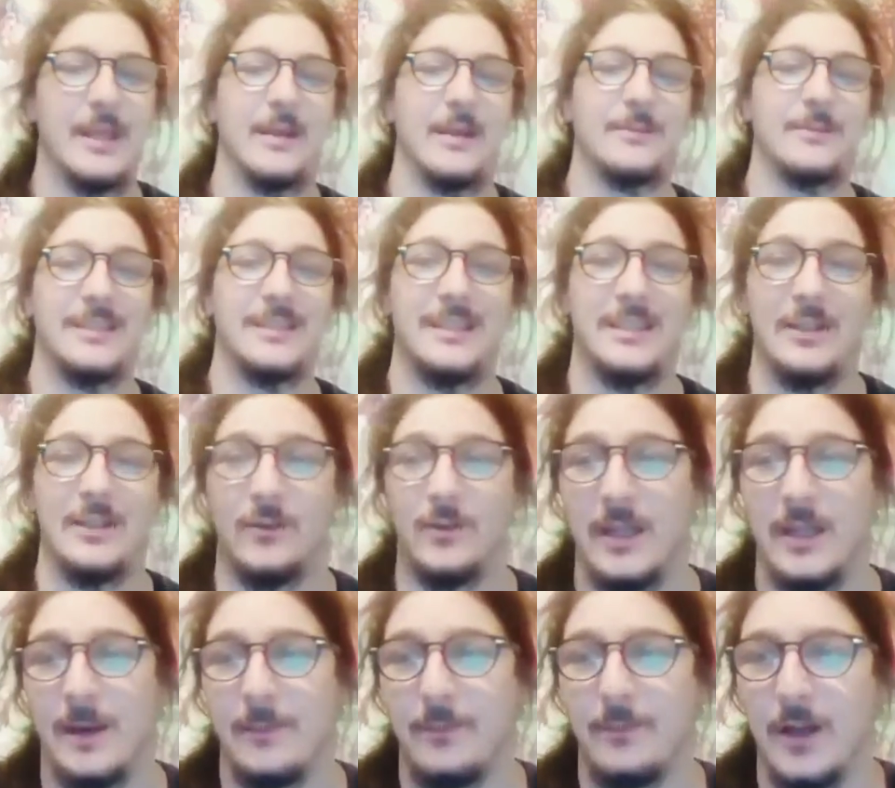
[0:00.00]
able to deal
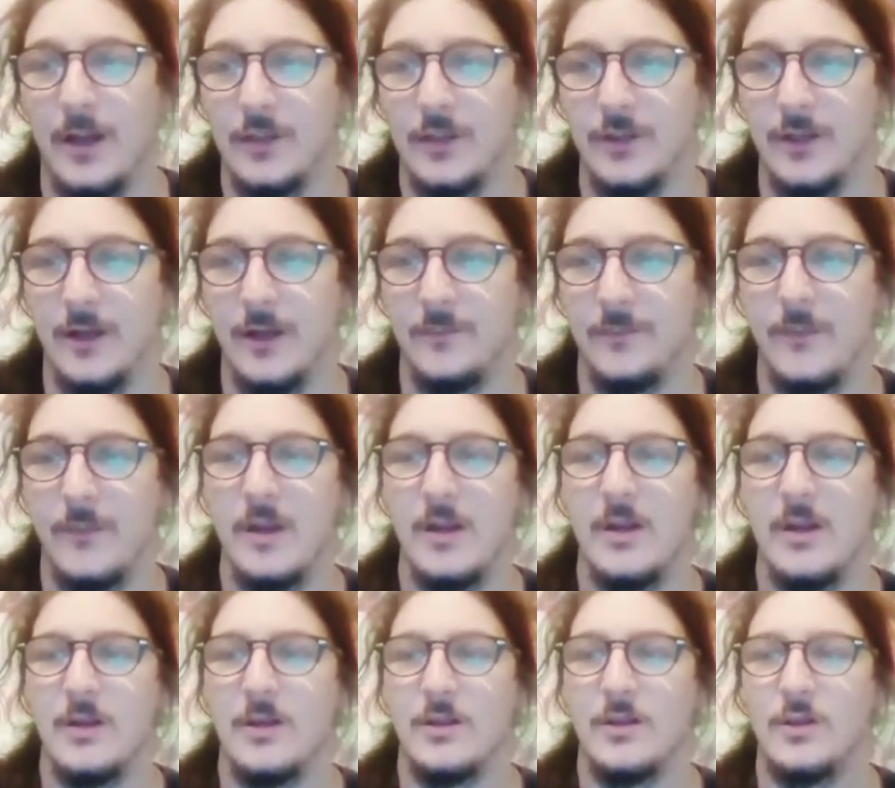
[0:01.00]
with that pressure there.
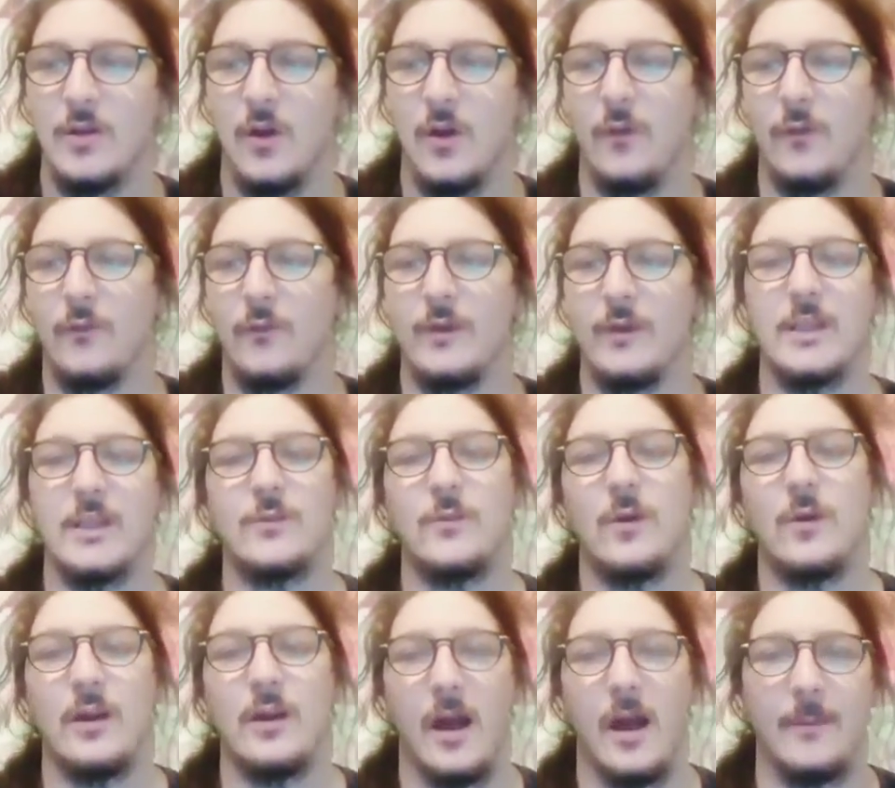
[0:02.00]
So for this
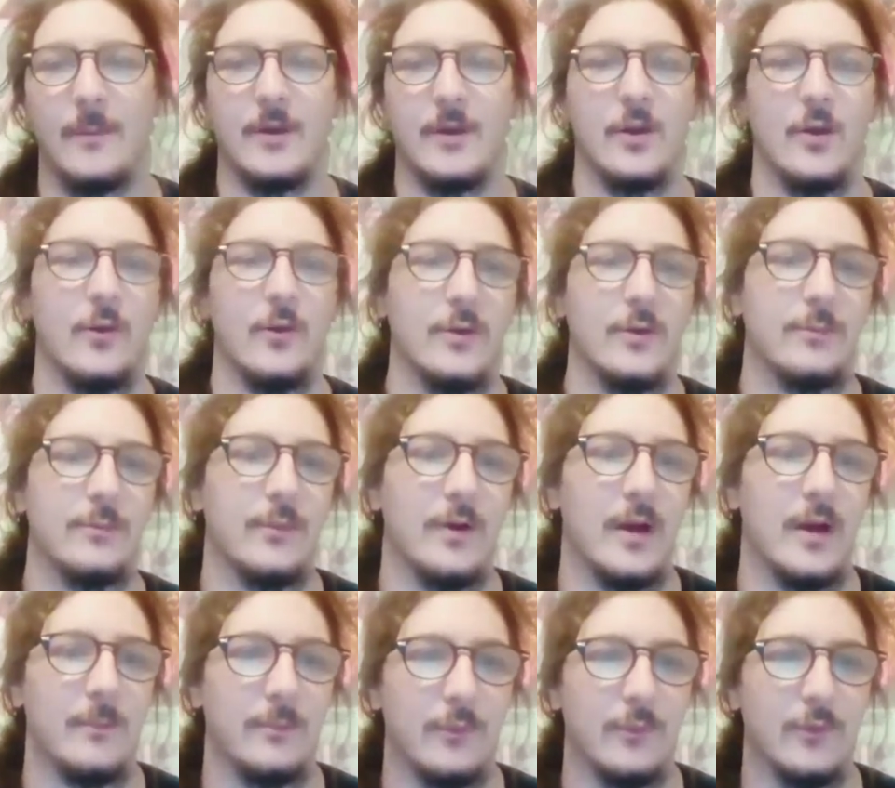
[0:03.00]
one, I'm going to go with
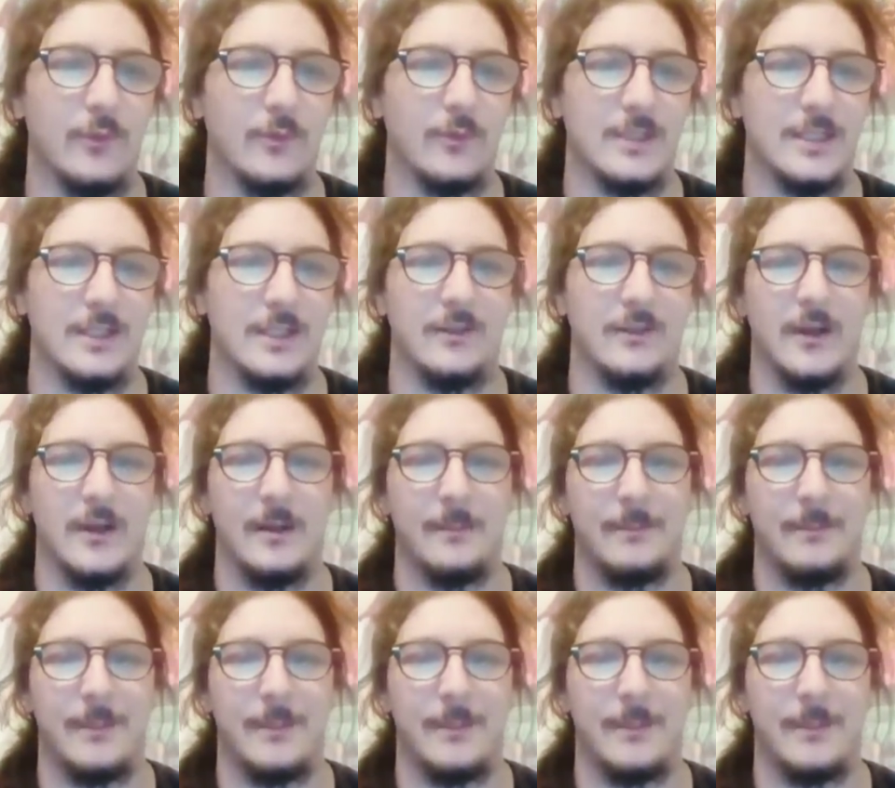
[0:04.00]
Bruno Silva